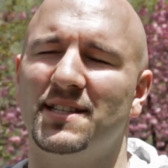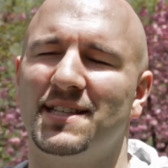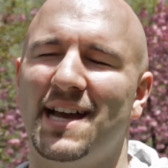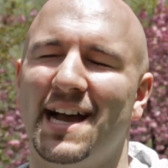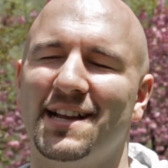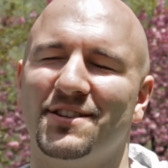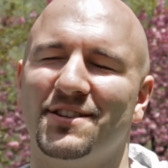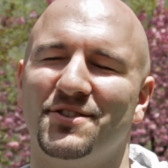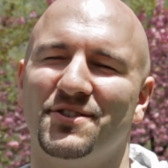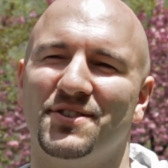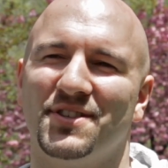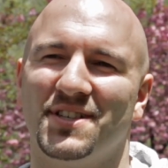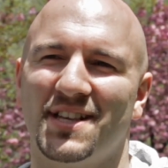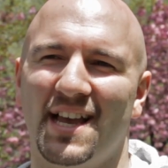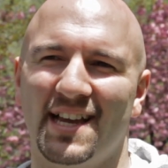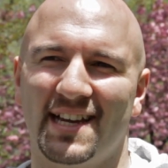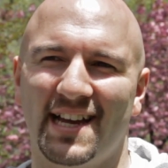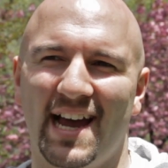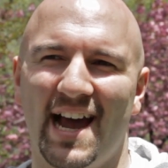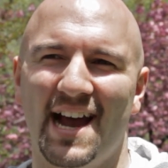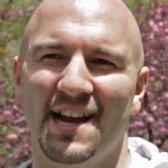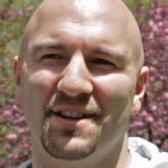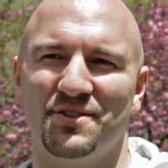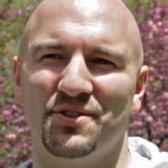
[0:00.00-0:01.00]
doctor and
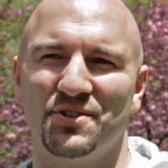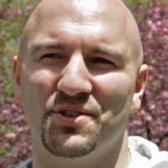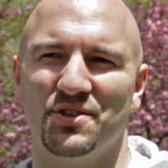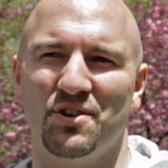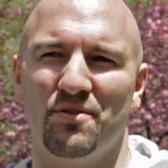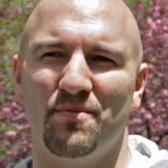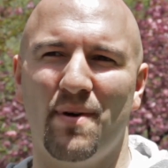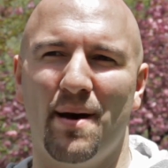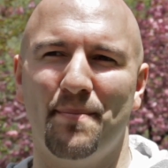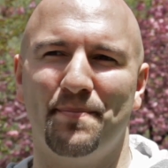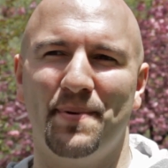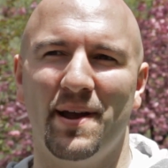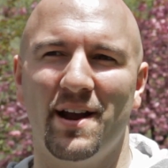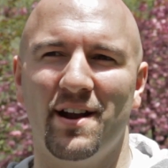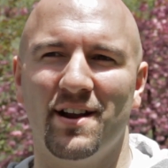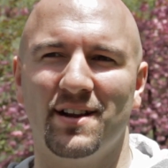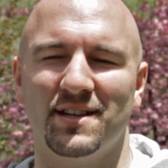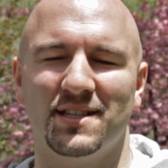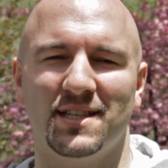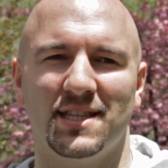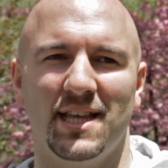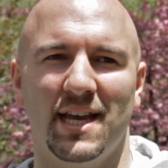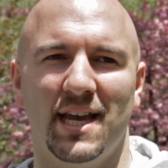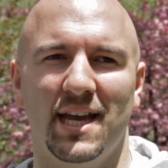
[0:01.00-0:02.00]
psychiatrist told my
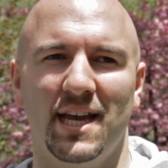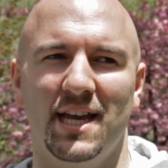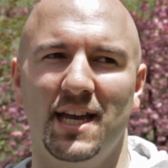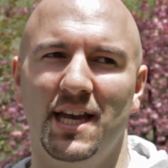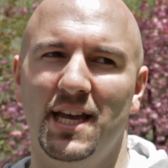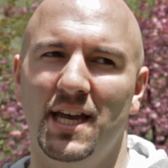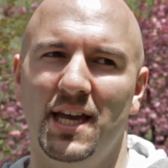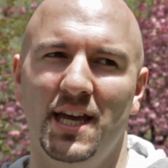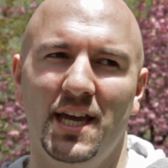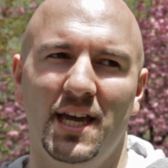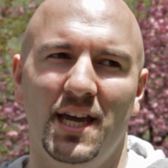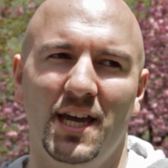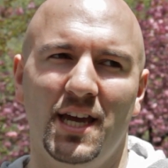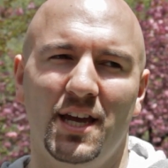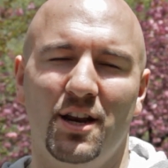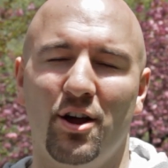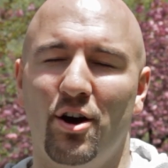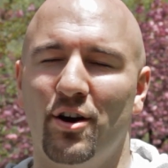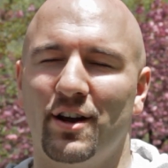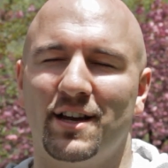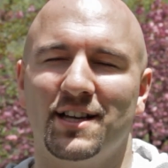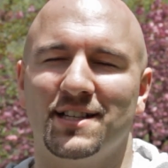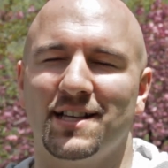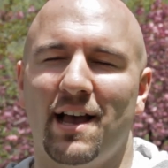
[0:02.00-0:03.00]
parents that, you know,
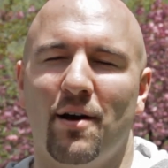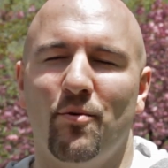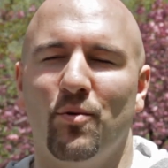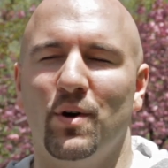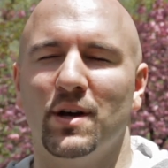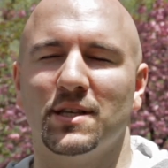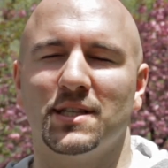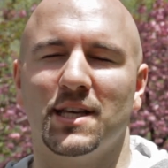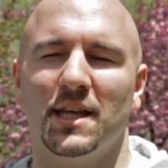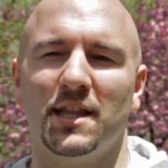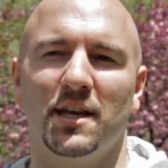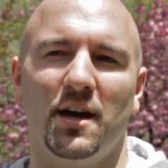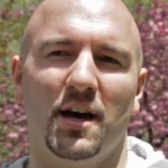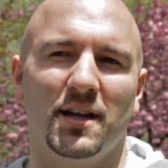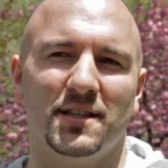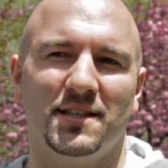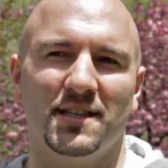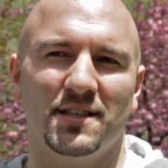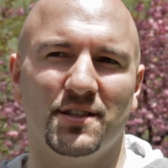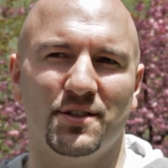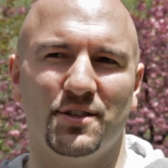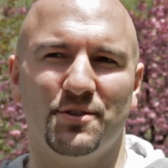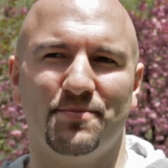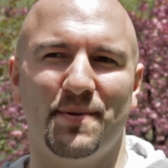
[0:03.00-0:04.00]
because I was on the
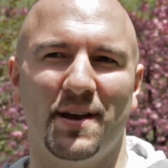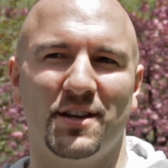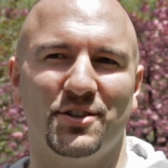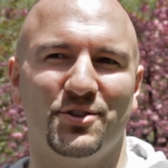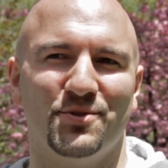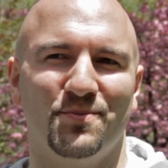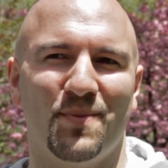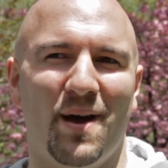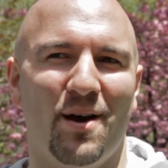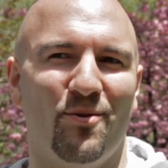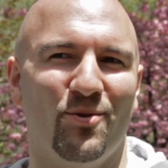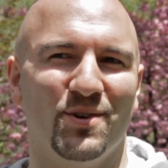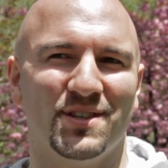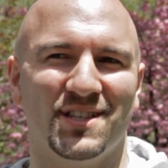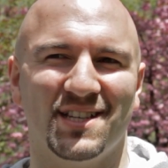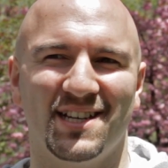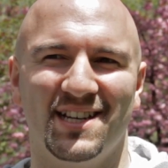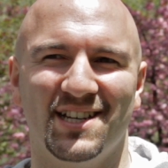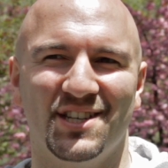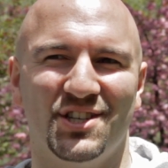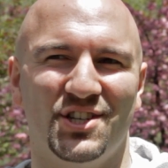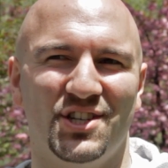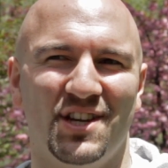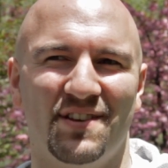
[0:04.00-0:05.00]
autism spectrum, I wasn't
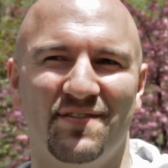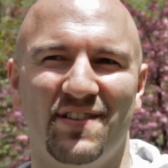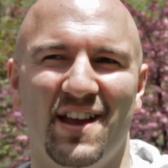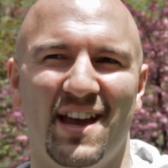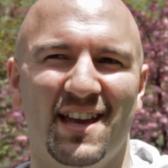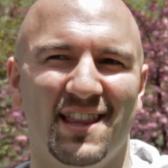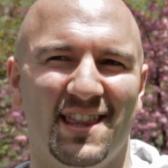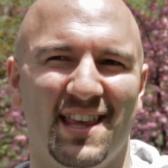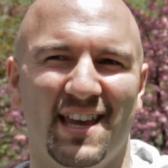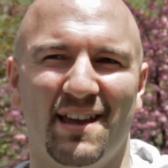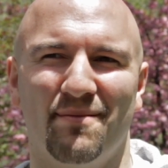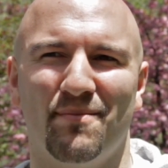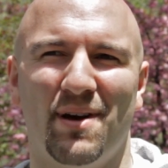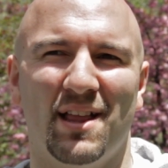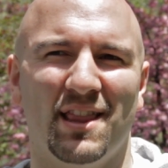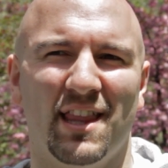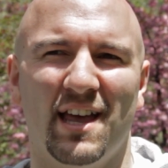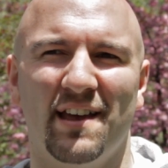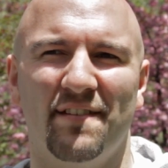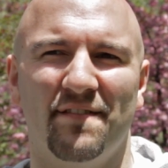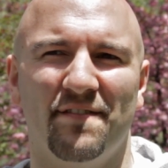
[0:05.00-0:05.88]
going to achieve anything in my life.